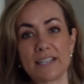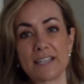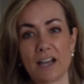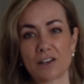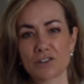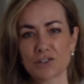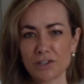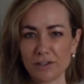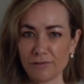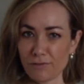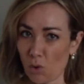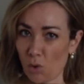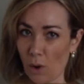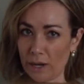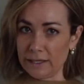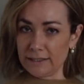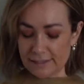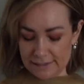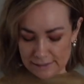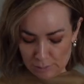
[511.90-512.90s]
actually
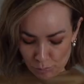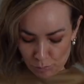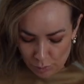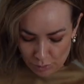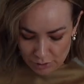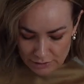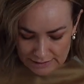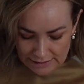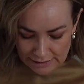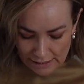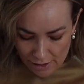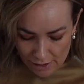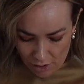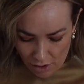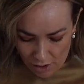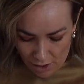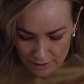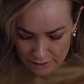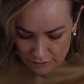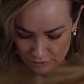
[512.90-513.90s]
quite simple to get
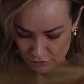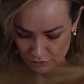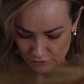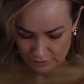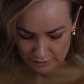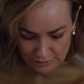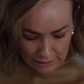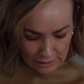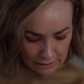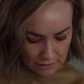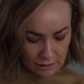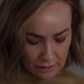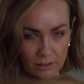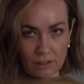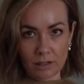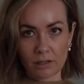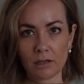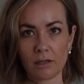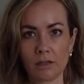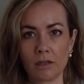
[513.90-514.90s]
on. It just like
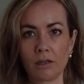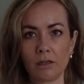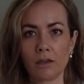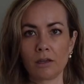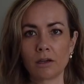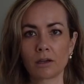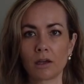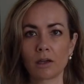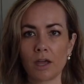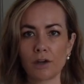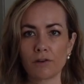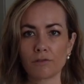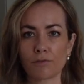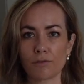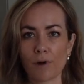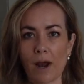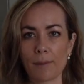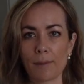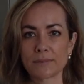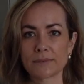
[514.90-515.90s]
kind of
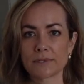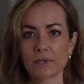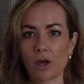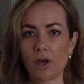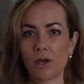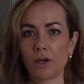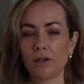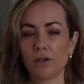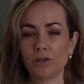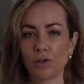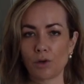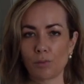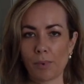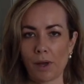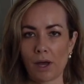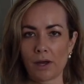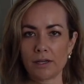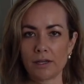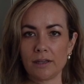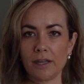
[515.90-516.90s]
wraps on your
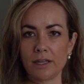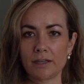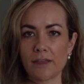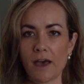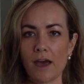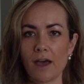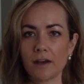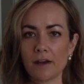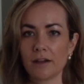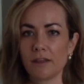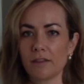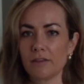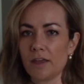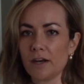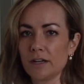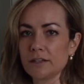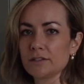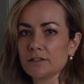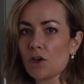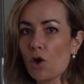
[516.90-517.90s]
body like that, and then
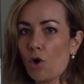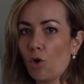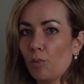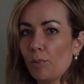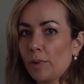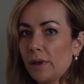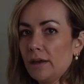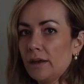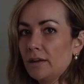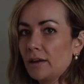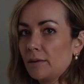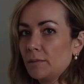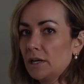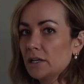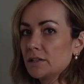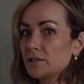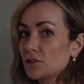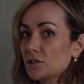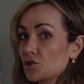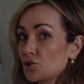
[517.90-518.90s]
it's open. I mean,
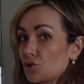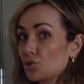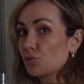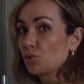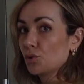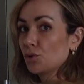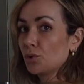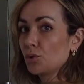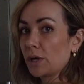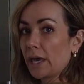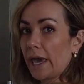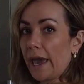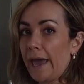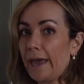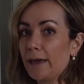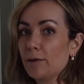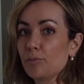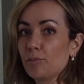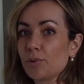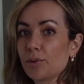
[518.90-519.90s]
it's a true
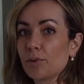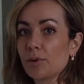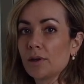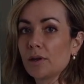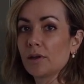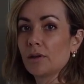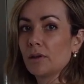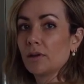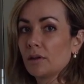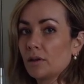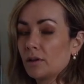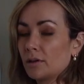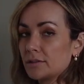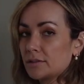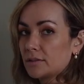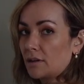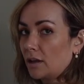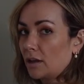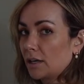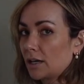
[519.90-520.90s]
cape.
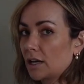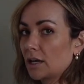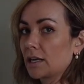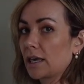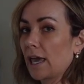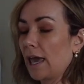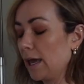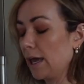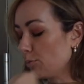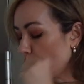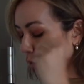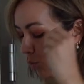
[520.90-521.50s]
It's not like a cape